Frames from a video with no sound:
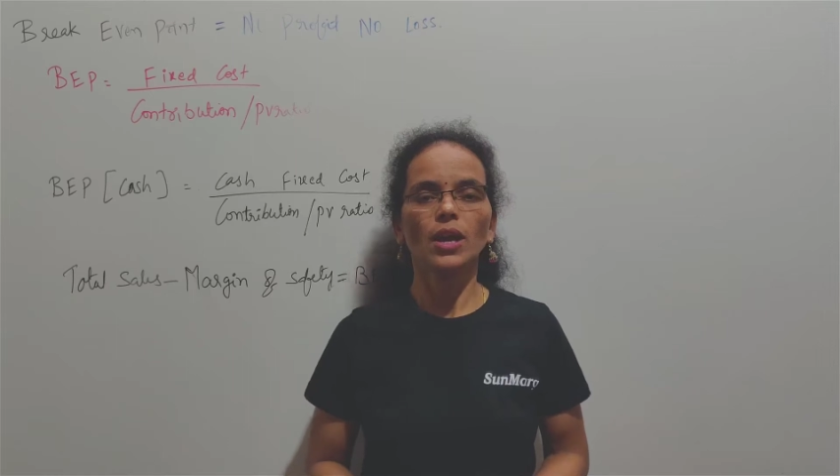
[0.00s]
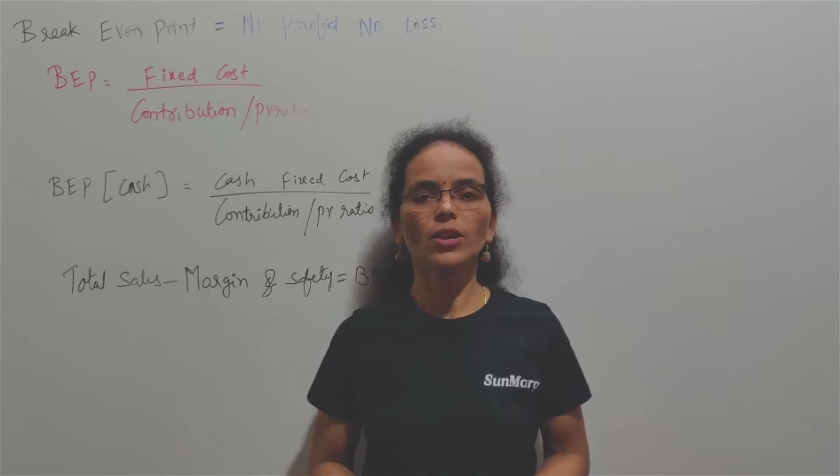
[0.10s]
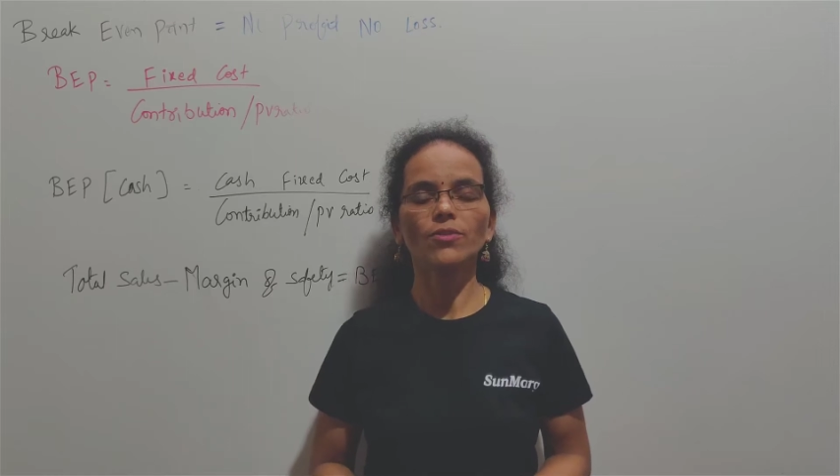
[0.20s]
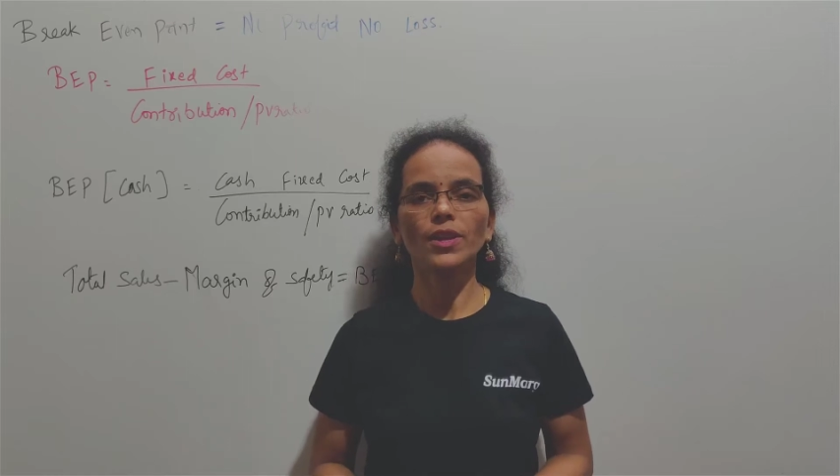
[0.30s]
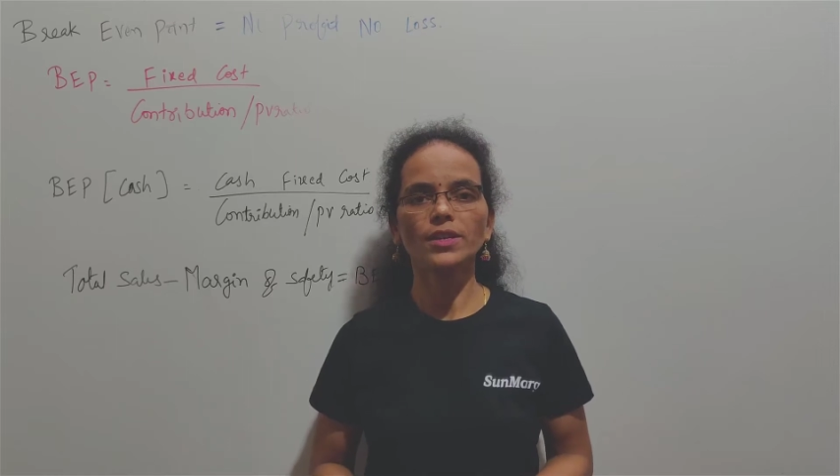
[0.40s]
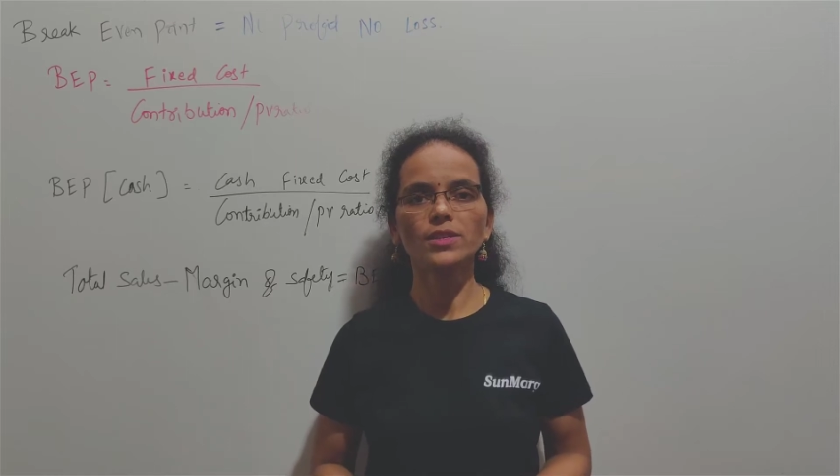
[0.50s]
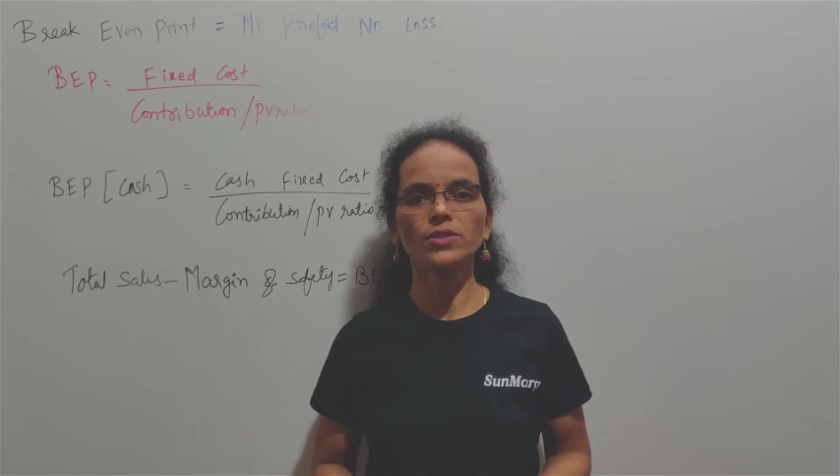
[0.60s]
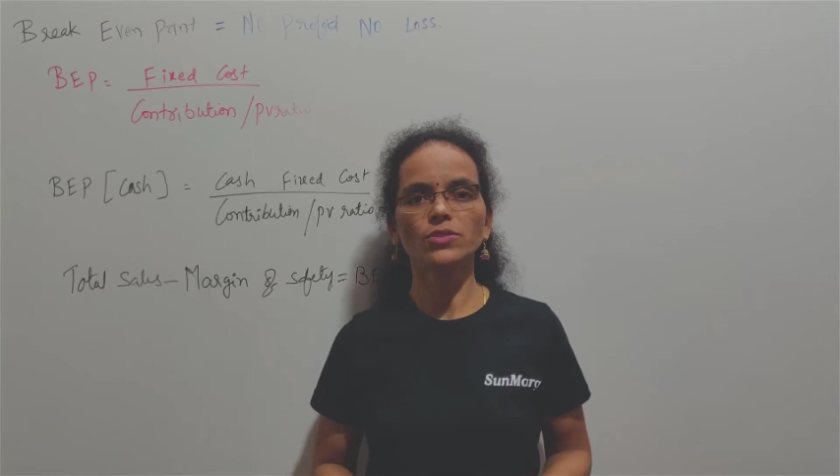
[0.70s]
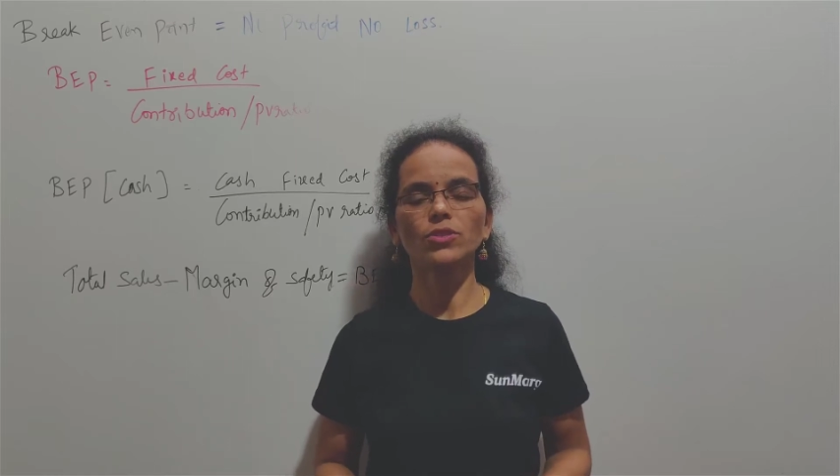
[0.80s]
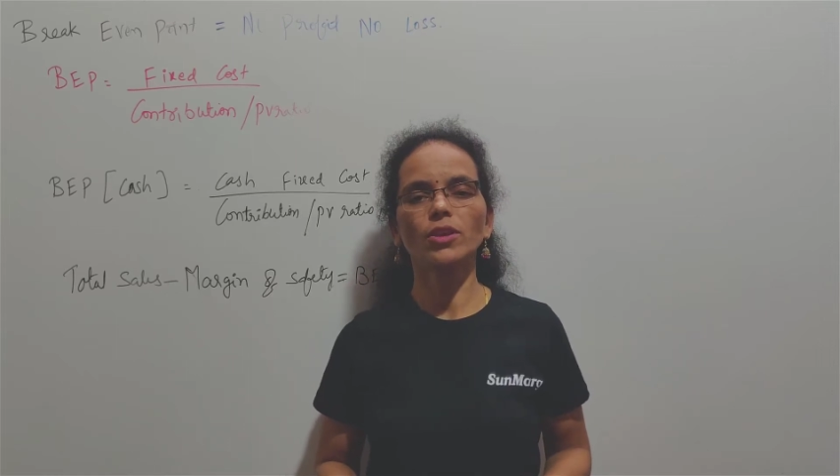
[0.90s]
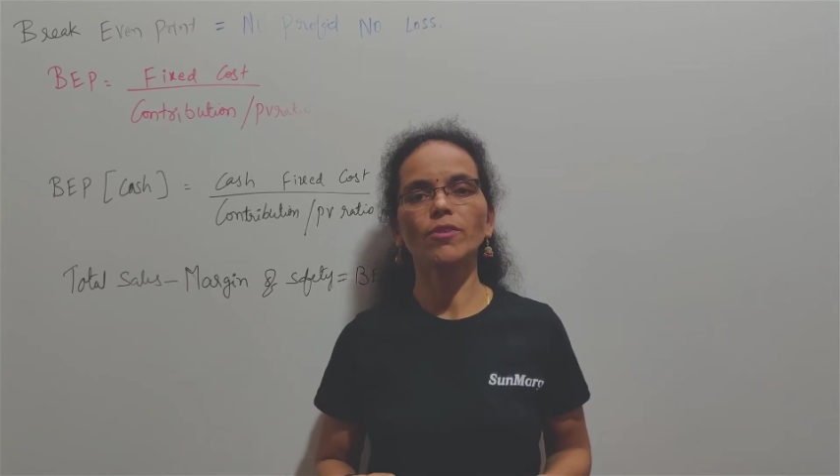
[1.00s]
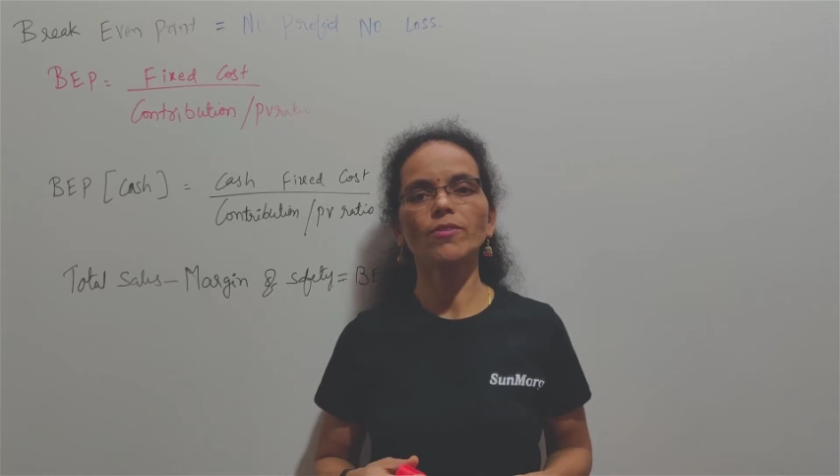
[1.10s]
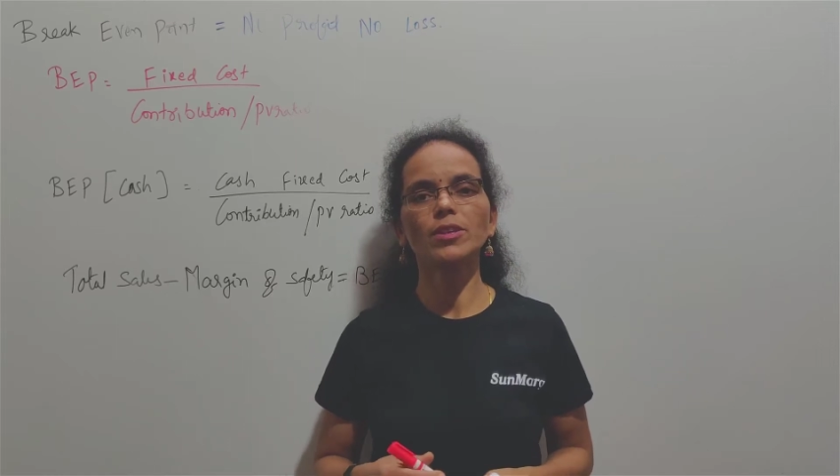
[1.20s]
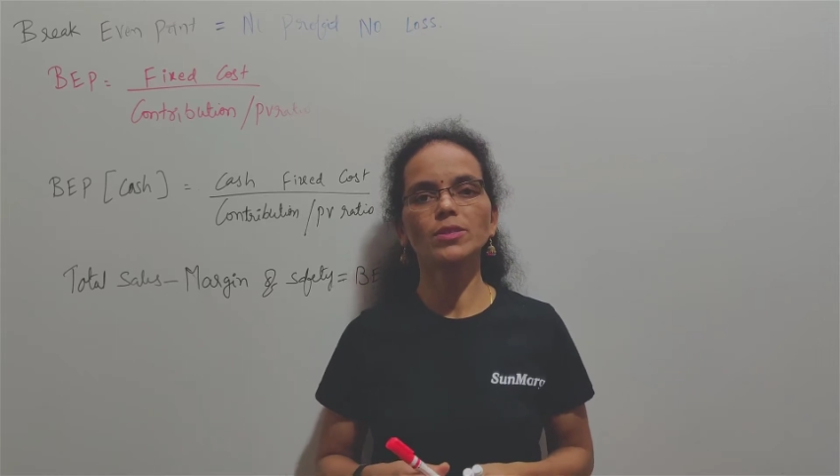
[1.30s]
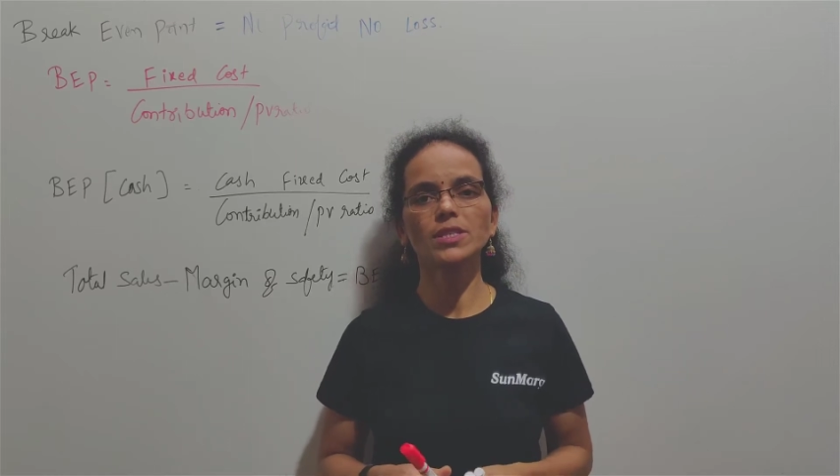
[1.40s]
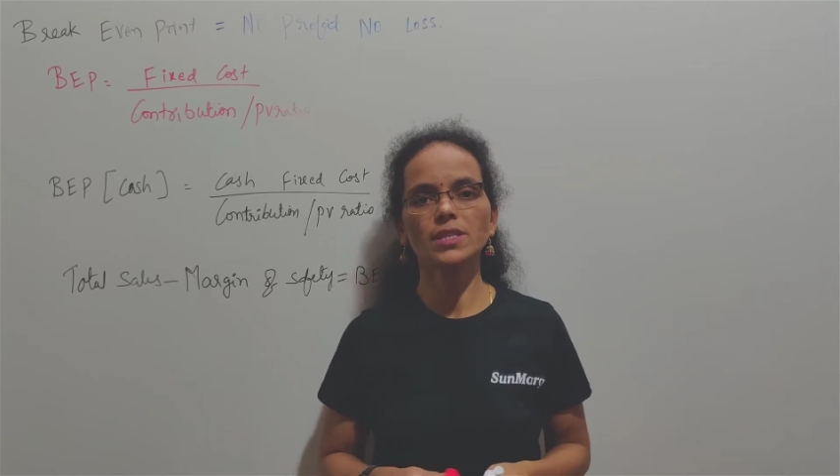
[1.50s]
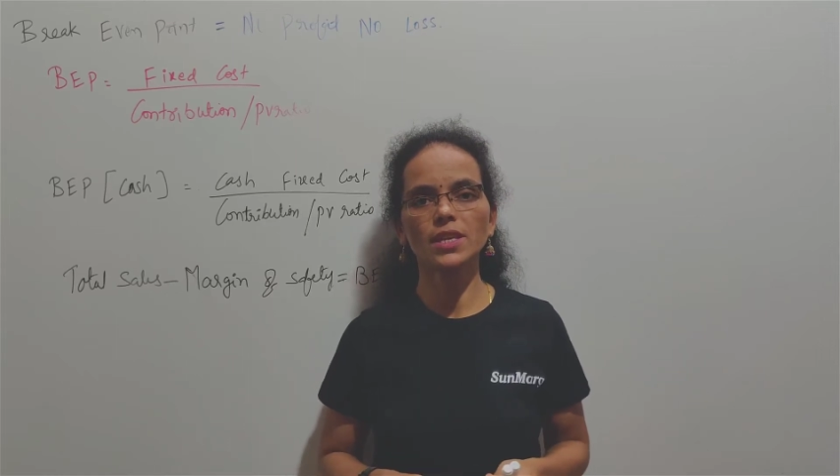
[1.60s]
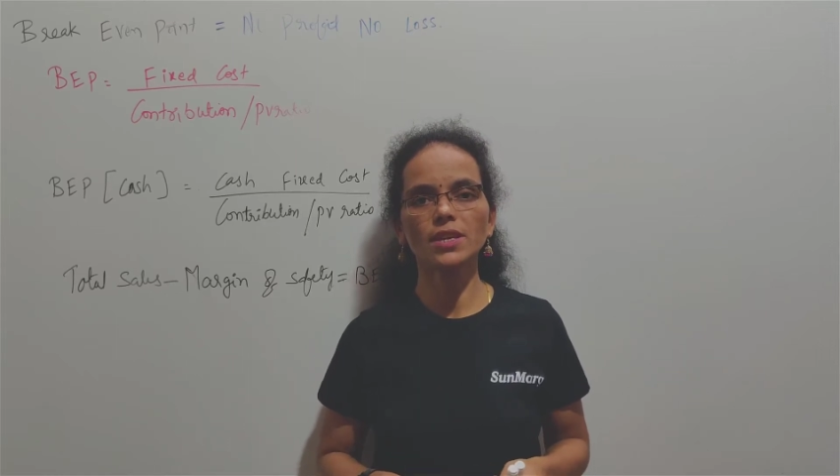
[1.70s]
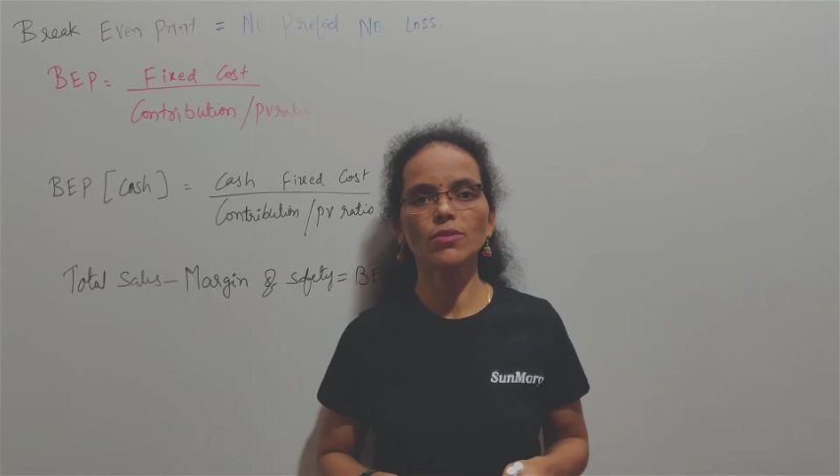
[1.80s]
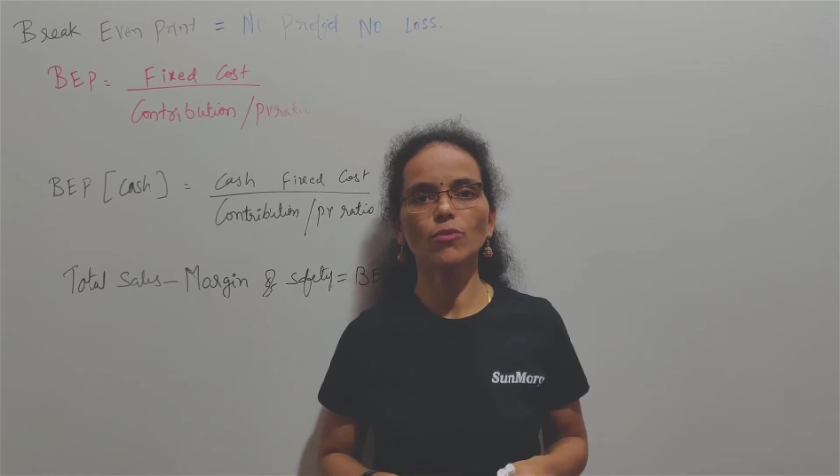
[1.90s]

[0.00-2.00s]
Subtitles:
Hello friends, today we will see